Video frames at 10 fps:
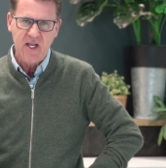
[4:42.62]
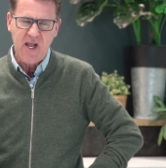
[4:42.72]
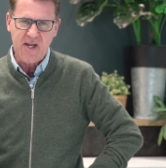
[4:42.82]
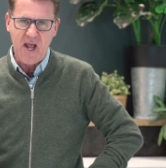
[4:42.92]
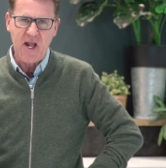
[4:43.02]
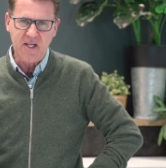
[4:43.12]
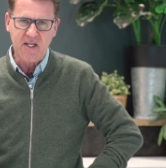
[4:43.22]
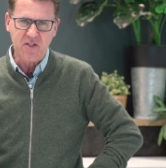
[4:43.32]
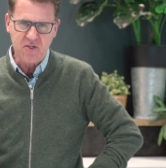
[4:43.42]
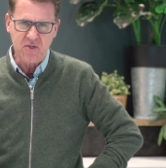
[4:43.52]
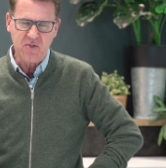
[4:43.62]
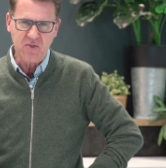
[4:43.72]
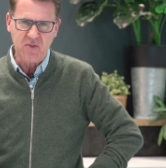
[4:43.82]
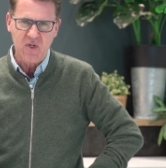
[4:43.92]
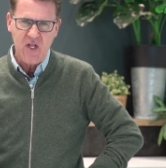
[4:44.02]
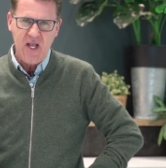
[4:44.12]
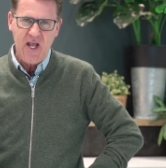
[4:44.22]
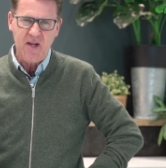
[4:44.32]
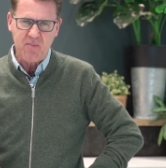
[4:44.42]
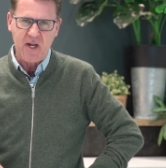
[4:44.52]
and I in you.
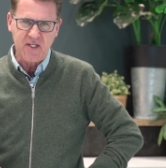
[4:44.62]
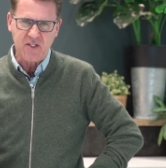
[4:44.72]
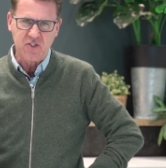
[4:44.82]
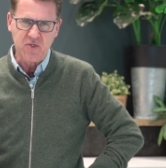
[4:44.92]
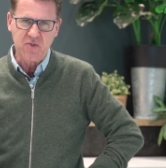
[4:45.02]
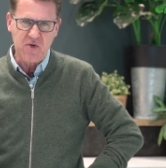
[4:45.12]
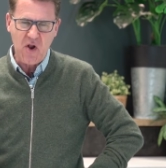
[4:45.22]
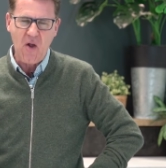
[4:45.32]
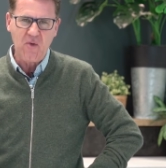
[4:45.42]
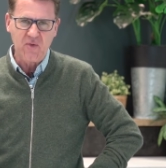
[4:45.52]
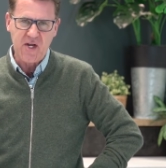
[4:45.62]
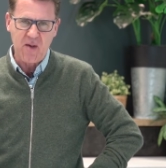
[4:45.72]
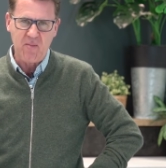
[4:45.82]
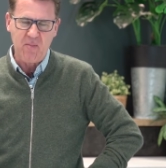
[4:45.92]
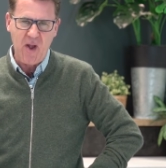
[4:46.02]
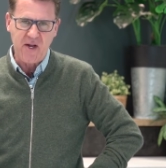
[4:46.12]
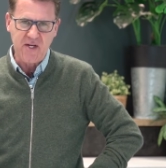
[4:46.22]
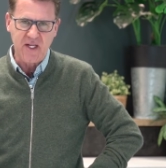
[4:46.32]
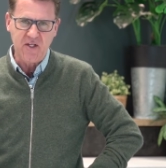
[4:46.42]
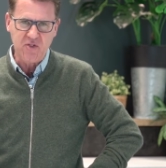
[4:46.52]
And by this you know that I'm
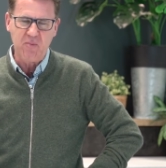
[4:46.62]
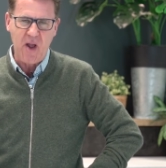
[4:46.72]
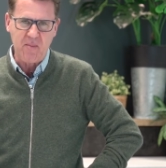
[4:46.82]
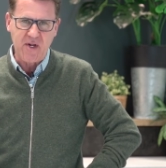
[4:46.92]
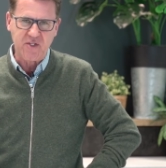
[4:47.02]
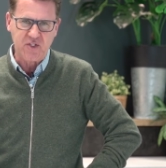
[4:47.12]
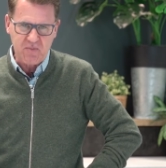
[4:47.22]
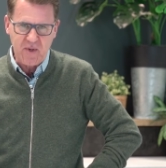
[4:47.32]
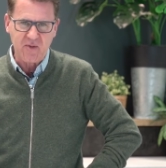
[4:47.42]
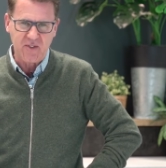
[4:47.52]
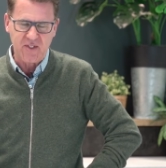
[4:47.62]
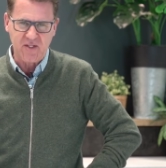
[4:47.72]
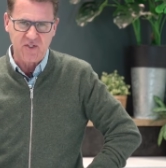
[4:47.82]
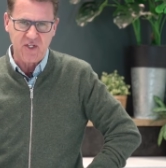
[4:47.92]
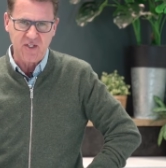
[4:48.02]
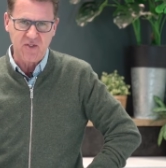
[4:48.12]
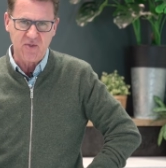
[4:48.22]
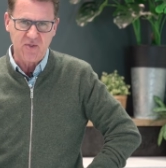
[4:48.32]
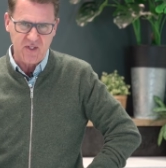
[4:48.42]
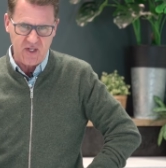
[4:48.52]
abiding in you by my spirit that's in
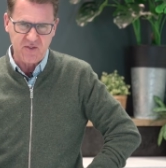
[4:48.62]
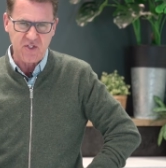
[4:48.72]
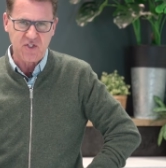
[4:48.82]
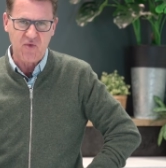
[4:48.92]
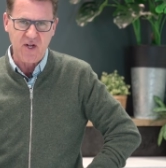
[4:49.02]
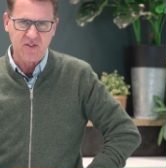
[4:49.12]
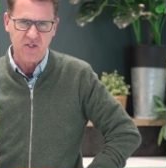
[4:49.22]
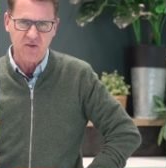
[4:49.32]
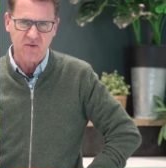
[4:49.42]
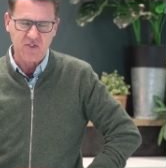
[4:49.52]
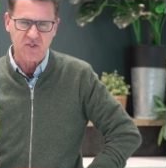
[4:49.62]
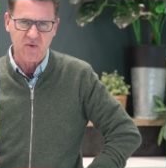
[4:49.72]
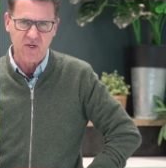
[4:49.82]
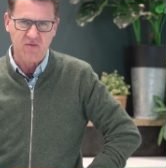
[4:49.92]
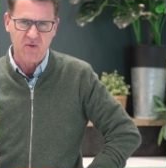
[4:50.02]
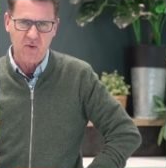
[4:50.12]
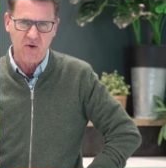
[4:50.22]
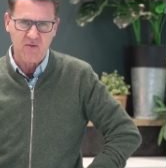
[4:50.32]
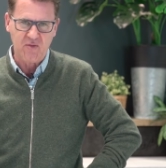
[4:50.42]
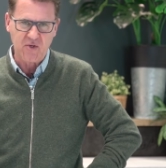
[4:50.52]
you. I just read to you verse
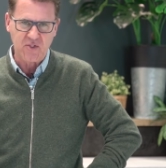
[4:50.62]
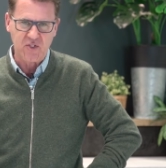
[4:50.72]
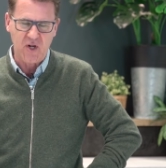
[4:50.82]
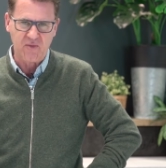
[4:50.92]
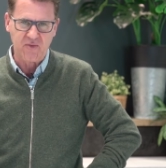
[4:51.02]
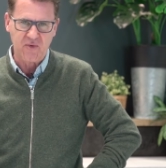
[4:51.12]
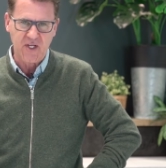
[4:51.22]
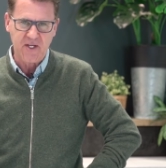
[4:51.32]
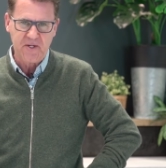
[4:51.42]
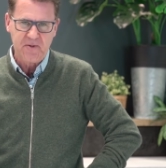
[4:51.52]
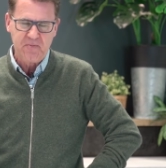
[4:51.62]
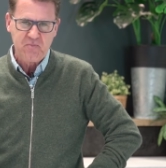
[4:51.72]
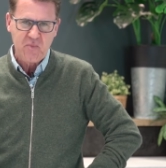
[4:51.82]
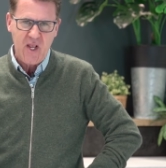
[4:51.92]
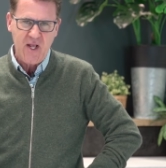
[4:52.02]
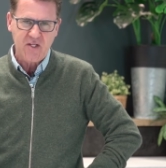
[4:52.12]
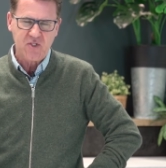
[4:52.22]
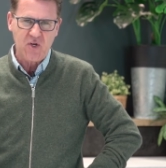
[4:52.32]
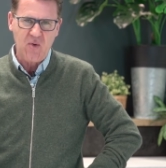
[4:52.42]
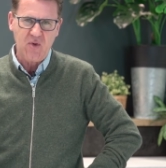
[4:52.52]
24 of 1 John 3. And
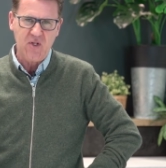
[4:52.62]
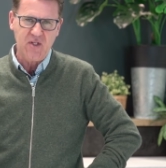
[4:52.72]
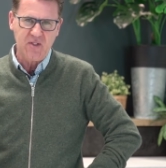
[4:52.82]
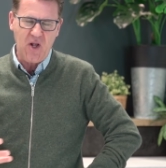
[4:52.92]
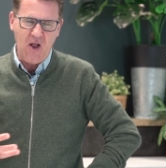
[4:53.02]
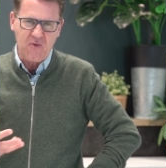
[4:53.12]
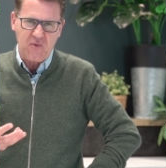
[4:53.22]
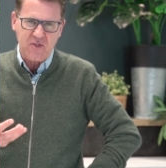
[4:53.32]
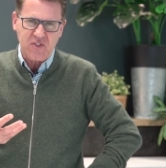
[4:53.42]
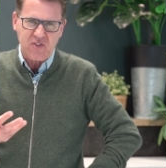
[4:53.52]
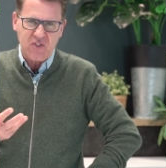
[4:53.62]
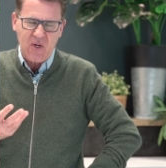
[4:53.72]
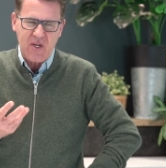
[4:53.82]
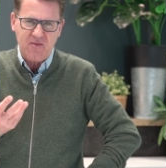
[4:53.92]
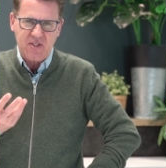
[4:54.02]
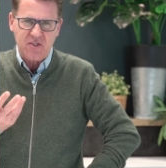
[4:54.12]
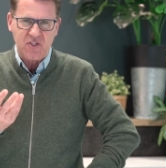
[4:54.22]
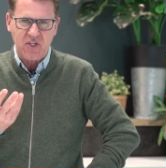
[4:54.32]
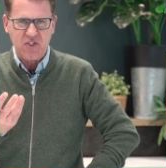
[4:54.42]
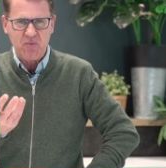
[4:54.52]
so God wants us to live in
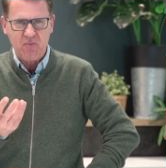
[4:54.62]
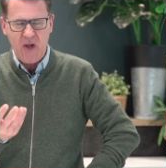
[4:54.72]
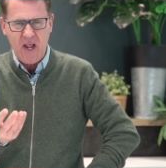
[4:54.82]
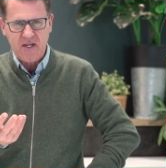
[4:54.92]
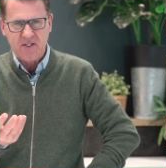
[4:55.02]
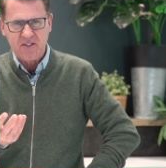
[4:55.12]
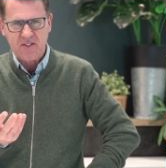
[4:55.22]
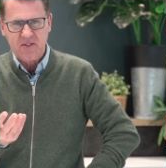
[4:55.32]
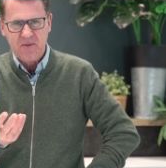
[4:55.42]
such a place